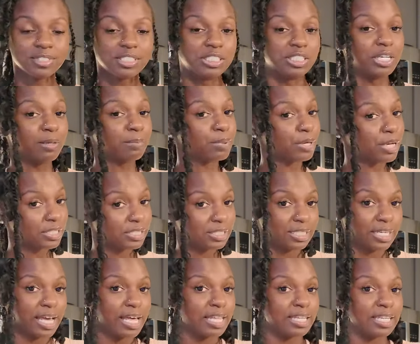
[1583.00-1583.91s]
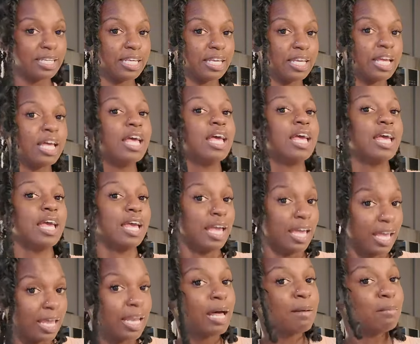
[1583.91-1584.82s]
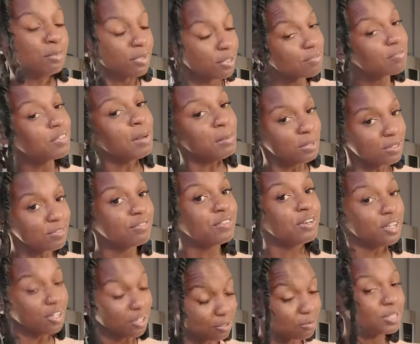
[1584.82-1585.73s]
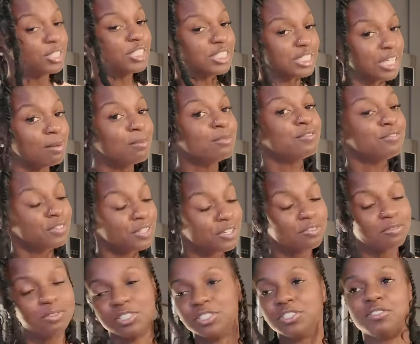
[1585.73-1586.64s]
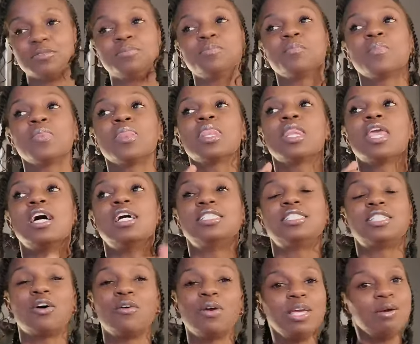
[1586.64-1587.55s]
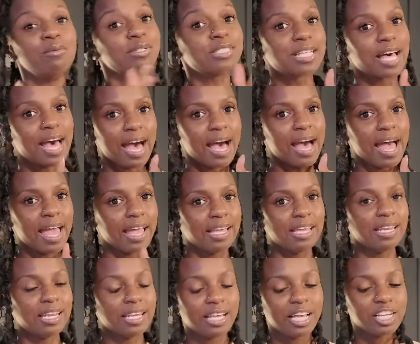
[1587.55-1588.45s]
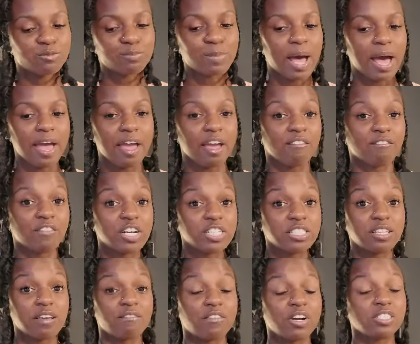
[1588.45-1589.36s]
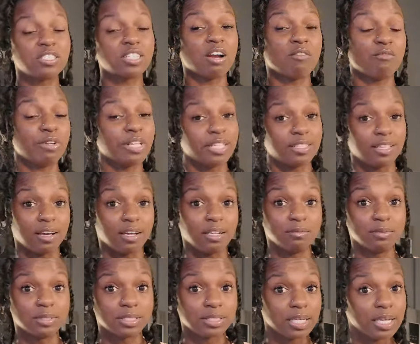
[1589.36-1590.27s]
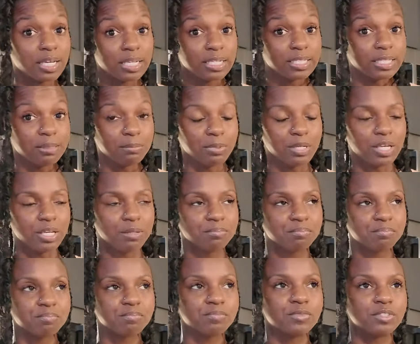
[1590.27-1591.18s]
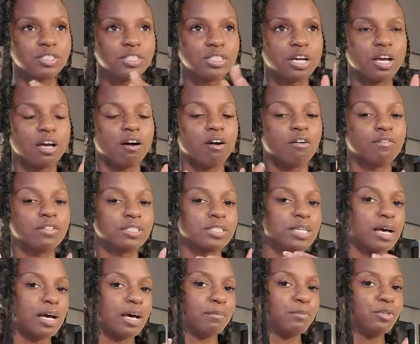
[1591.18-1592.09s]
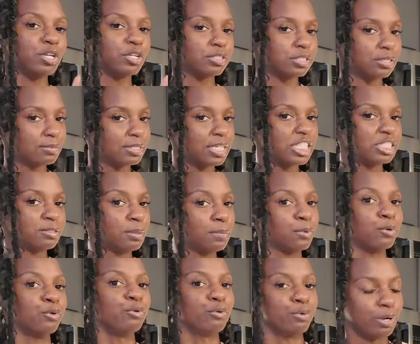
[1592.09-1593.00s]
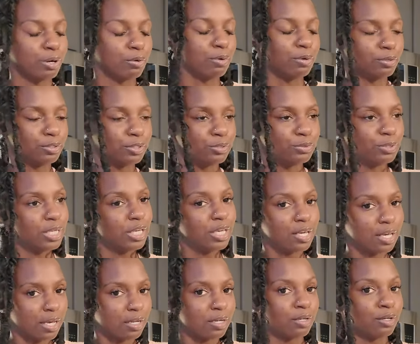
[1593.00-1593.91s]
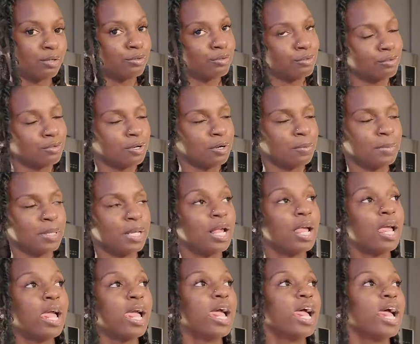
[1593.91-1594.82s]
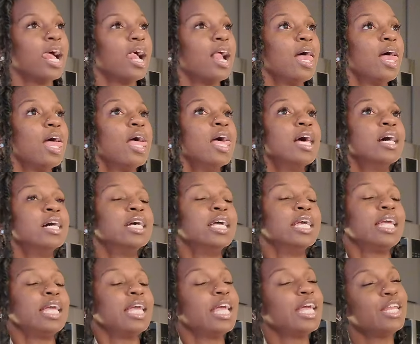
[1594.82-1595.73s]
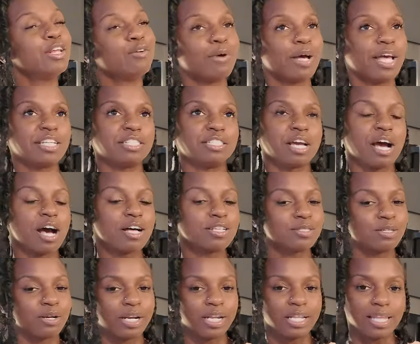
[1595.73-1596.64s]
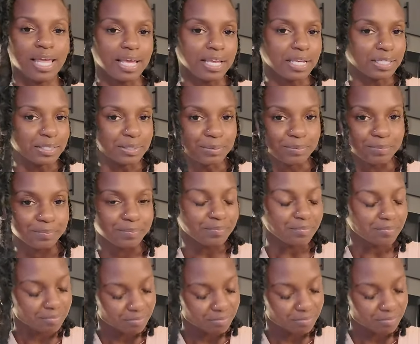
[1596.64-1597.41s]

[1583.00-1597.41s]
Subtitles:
good personality. And I'm gonna fuck with you. I'm gonna fuck with you. So he was alright. He didn't catch my eye at first. At first, I really thought he was ugly, but you know, over time, you know, sometimes people grow on you. He kind of grew on me. Anyways, y'all, I started liking him.